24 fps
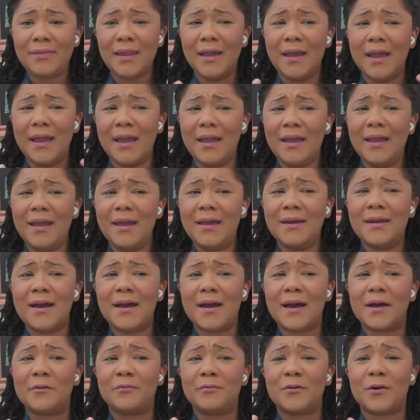And
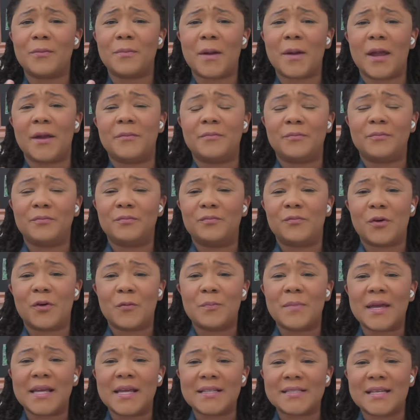a, ro- a
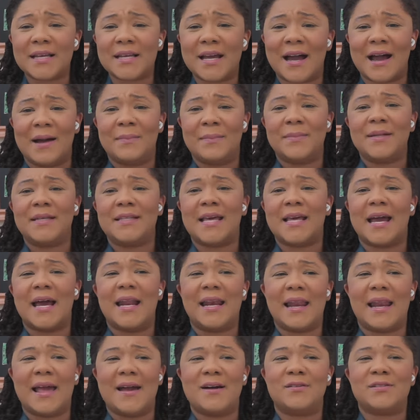romantic comedy that
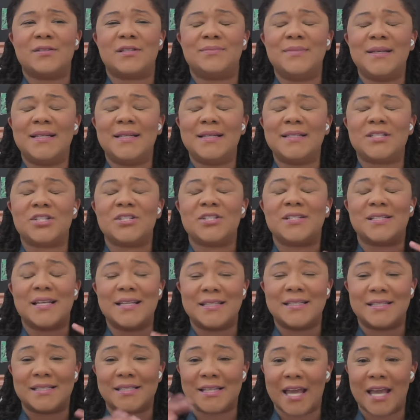allows me to just
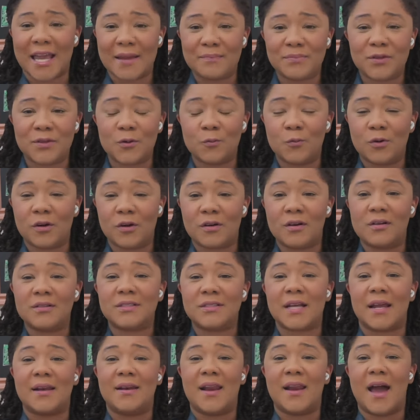escape the
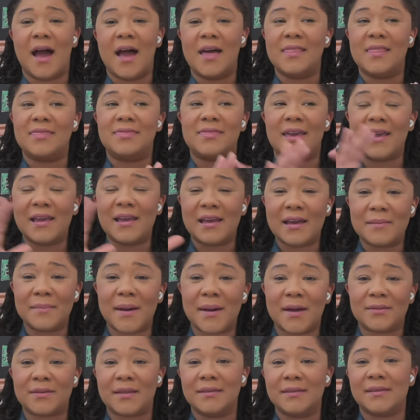world and not think
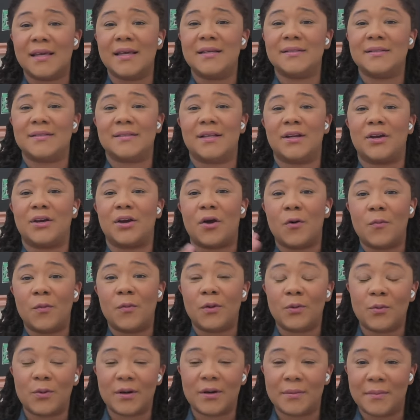about the things that are
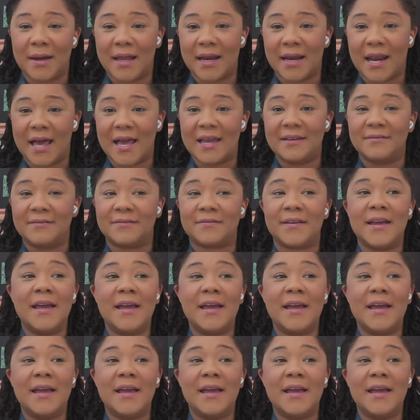going on in my life